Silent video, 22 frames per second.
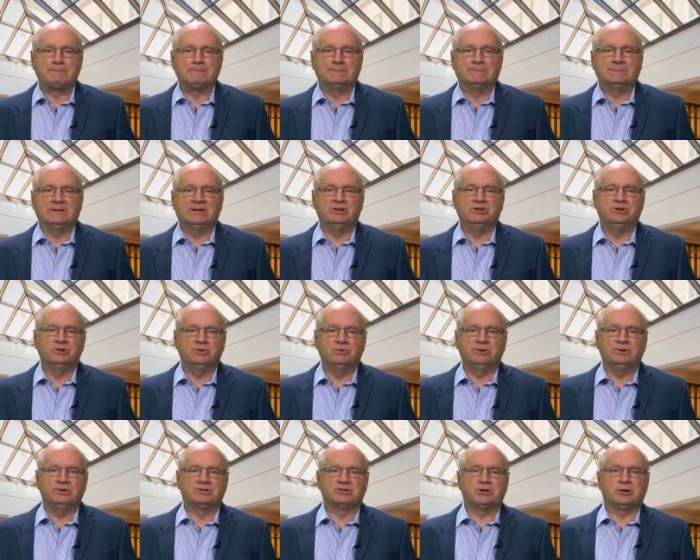In
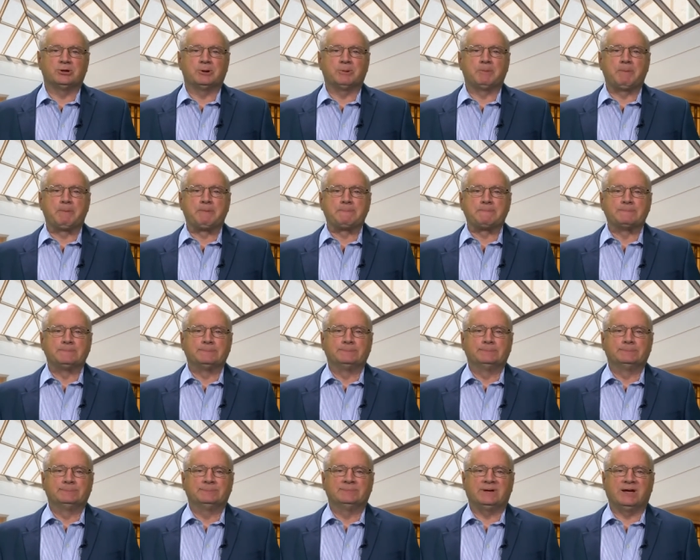doing so,
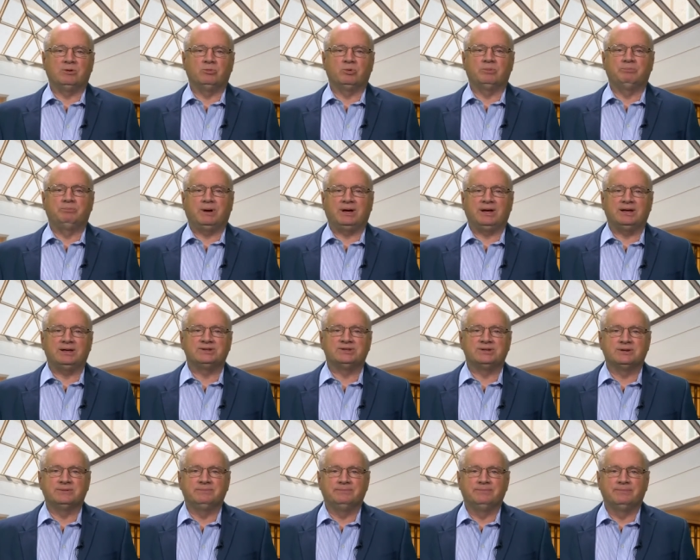I would
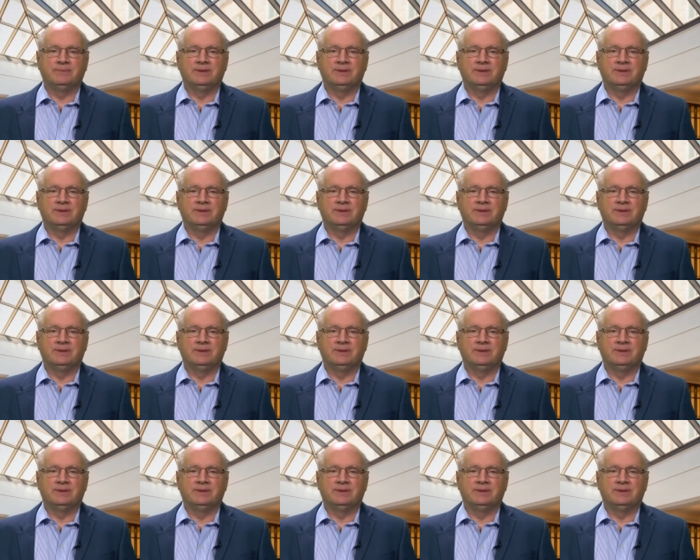posit